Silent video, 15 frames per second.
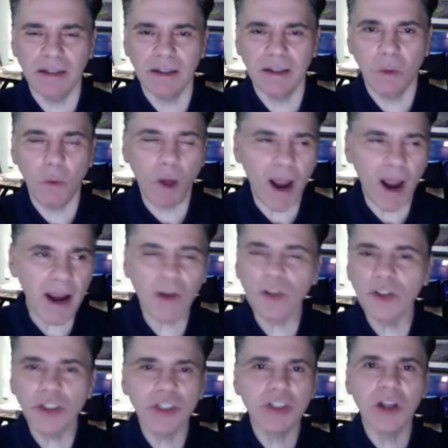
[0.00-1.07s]
Why are you
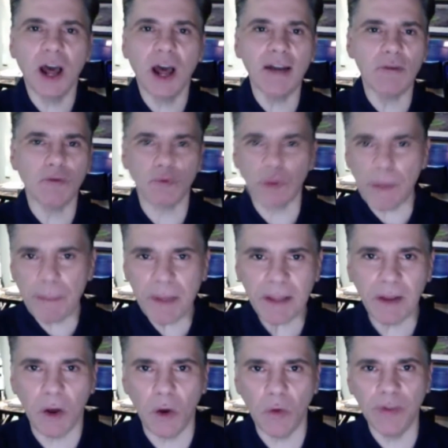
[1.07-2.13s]
just not ripping
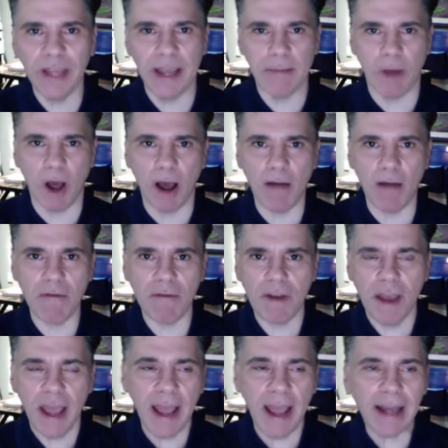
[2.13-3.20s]
the whole name off
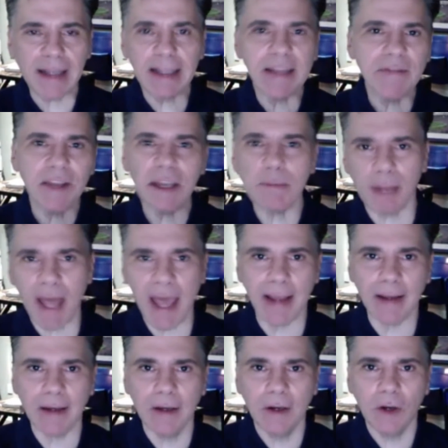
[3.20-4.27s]
and leaving it blank?
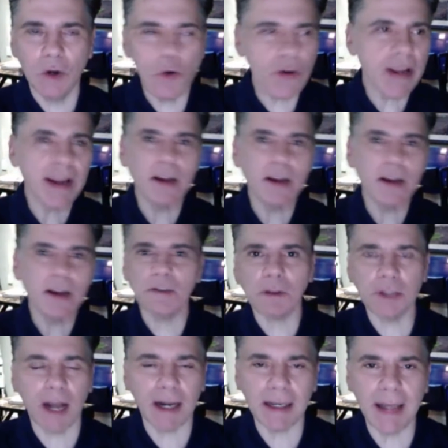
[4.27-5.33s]
Who cares if there's
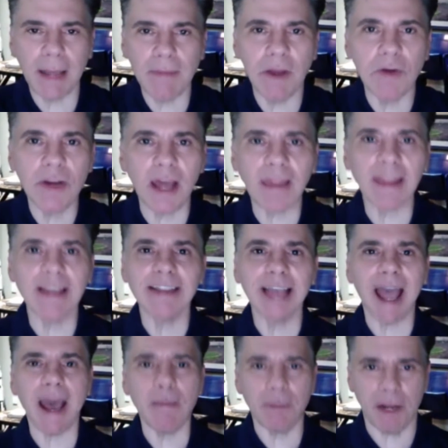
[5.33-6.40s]
not a name there? Nothing's
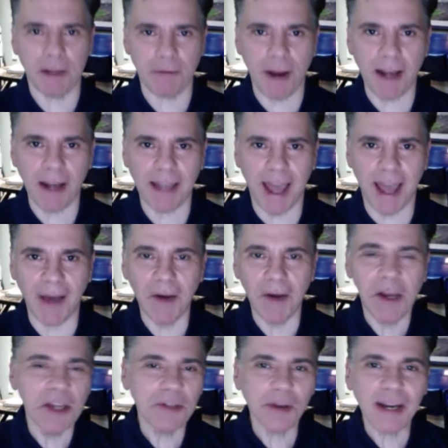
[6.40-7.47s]
happening right now.
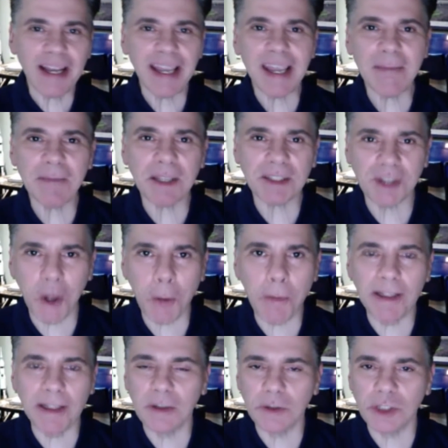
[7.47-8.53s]
Training camp doesn't open
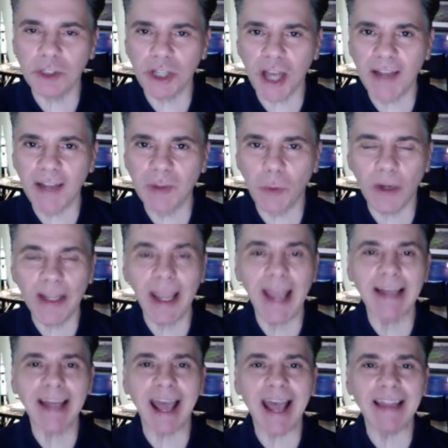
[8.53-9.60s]
until July
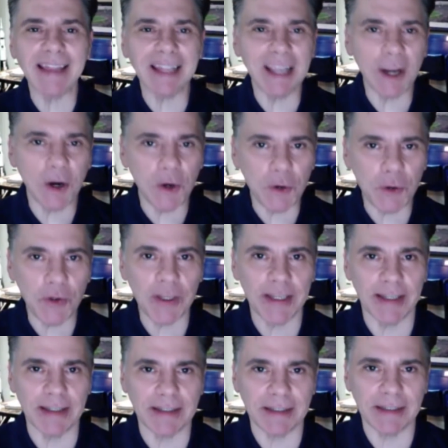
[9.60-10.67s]
twenty-eighth at the
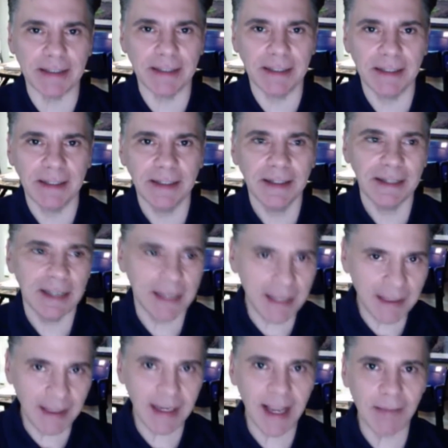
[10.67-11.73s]
earliest.
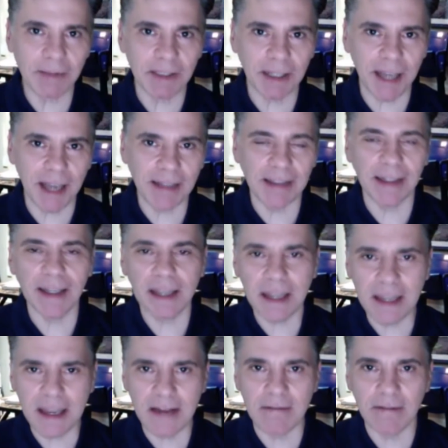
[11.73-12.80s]
Get the name selected,
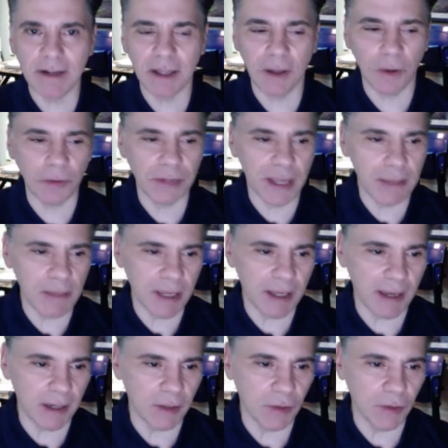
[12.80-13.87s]
get rid of the old name, and
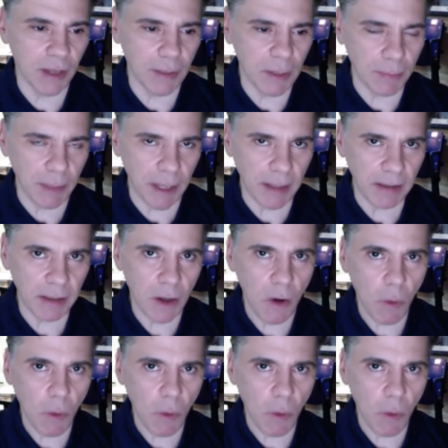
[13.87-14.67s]
get a new name in place.